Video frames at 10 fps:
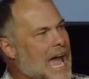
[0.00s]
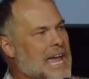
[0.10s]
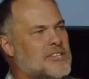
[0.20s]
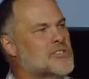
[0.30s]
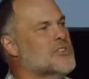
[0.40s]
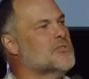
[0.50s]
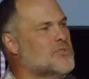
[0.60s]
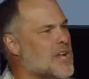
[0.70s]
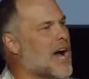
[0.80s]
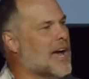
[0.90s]
I
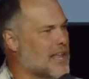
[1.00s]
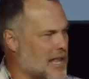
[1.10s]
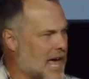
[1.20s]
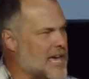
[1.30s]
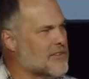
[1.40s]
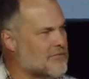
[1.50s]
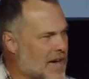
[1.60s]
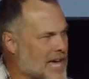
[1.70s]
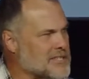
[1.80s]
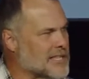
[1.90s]
do not like
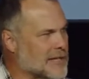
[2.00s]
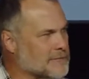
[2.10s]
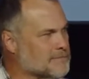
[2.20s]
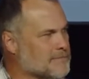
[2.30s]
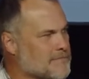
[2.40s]
fasting.